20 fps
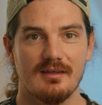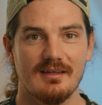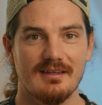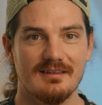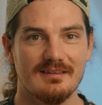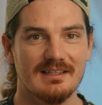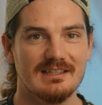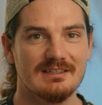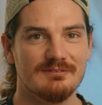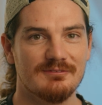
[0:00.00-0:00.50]

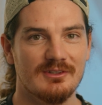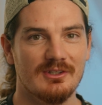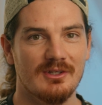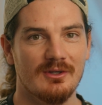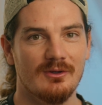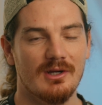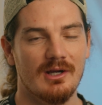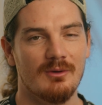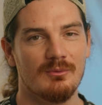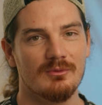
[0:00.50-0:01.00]
In this
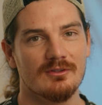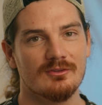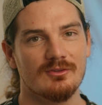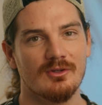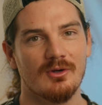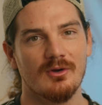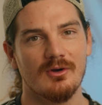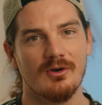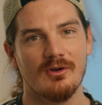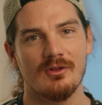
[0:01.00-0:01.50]
video, I want to
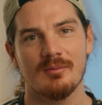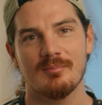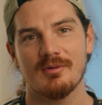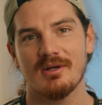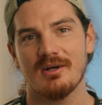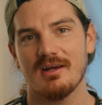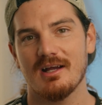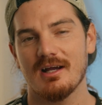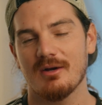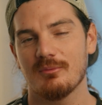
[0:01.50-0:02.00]
talk all
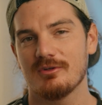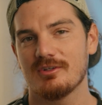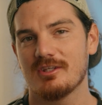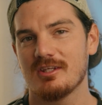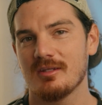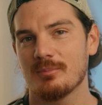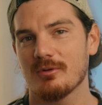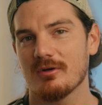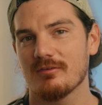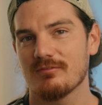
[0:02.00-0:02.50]
about how we
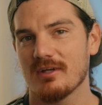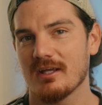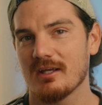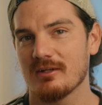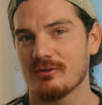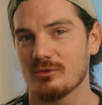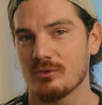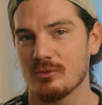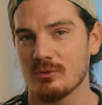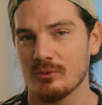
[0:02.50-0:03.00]
keep our
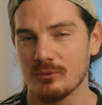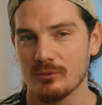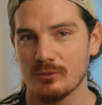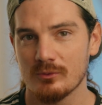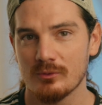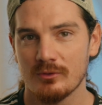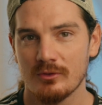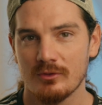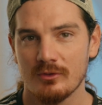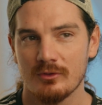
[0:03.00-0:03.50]
van
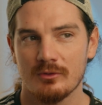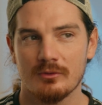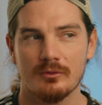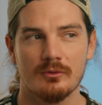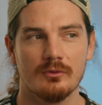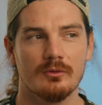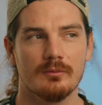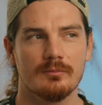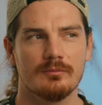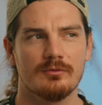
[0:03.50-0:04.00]
cool,
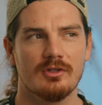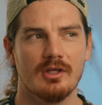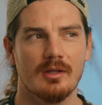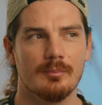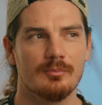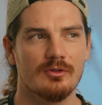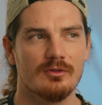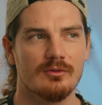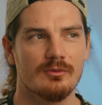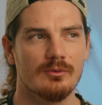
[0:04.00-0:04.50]
or
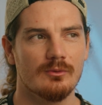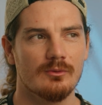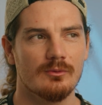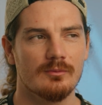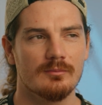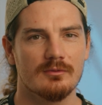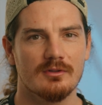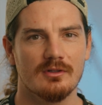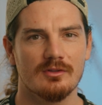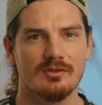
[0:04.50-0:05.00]
kept it
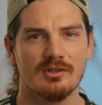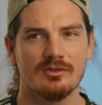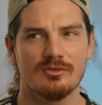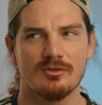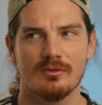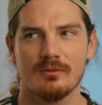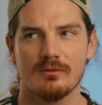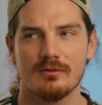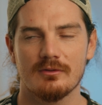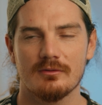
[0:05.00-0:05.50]
cool because I
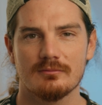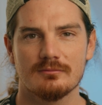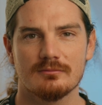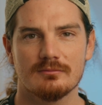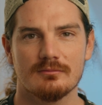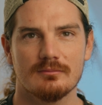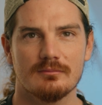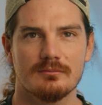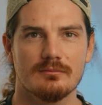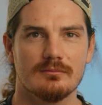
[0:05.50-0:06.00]
sold it.
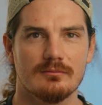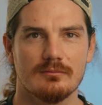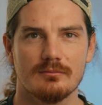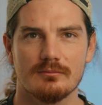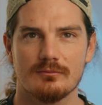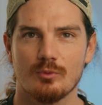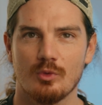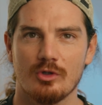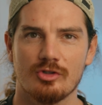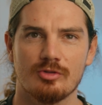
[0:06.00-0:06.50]

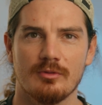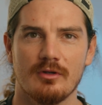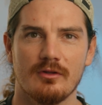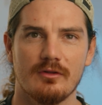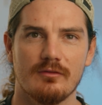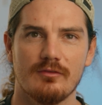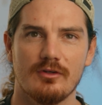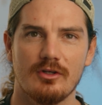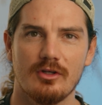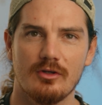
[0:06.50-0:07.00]
Watch my
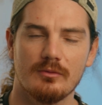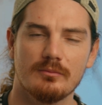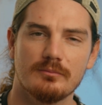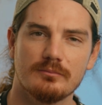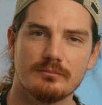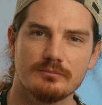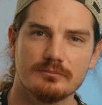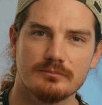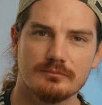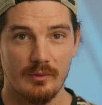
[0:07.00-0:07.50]
other video.
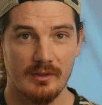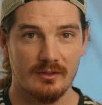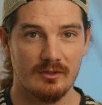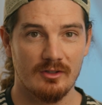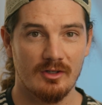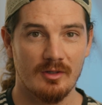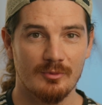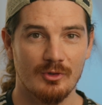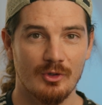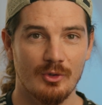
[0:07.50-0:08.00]
We
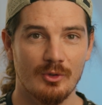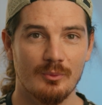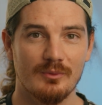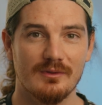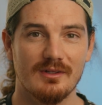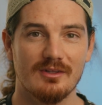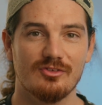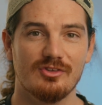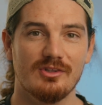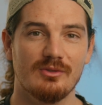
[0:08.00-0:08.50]
ended up going
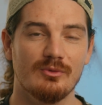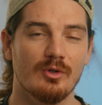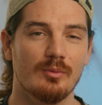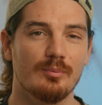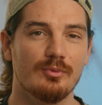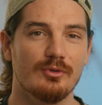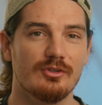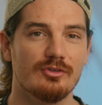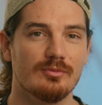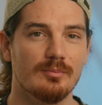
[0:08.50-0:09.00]
with a Zero
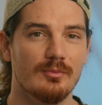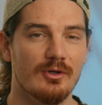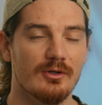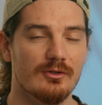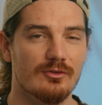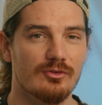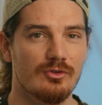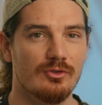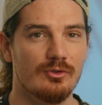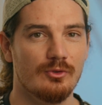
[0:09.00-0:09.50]
Breeze
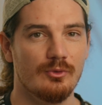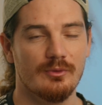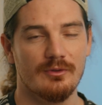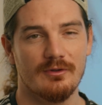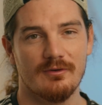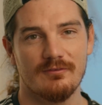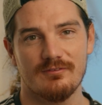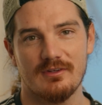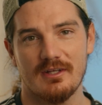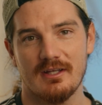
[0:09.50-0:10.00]
Mark II in
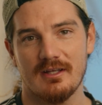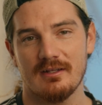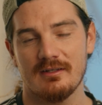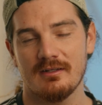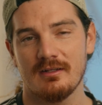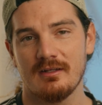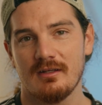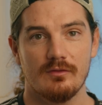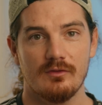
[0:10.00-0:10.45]
our van.